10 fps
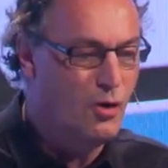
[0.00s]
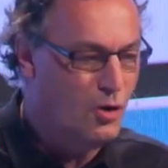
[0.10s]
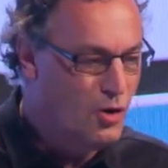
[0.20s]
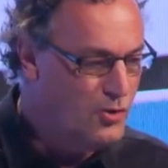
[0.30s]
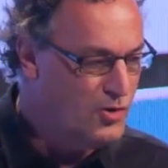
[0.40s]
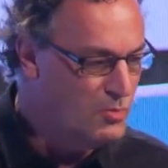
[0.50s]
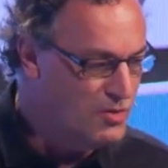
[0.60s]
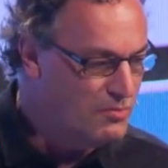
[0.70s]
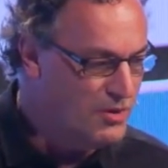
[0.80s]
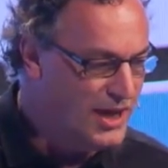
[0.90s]
all
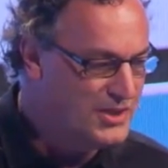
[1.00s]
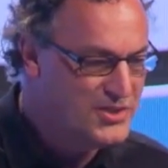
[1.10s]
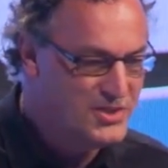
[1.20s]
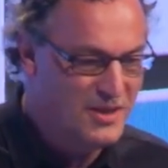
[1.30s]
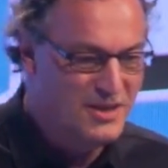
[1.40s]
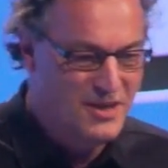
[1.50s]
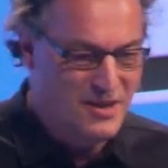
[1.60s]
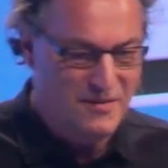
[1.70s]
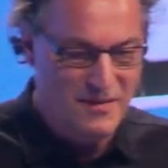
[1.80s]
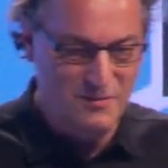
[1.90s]
human brains. Right?
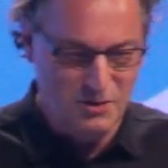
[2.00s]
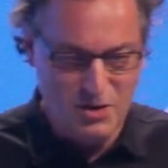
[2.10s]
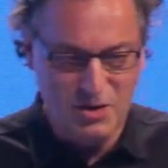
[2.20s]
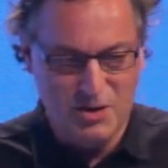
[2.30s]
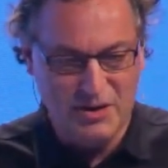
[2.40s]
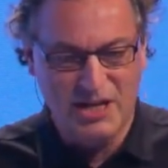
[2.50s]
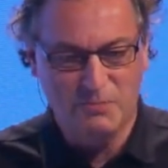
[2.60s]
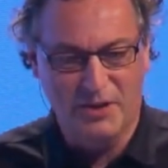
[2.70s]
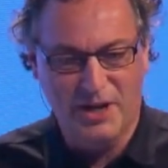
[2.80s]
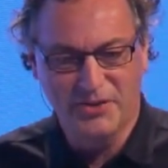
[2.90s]
I'm talking about
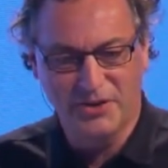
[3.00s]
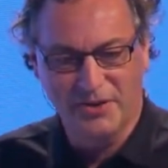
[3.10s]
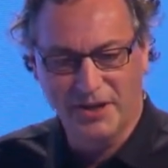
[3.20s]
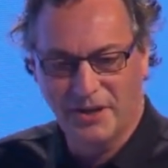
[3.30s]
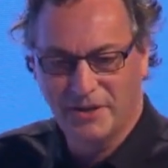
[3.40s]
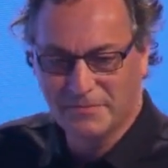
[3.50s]
exponential here.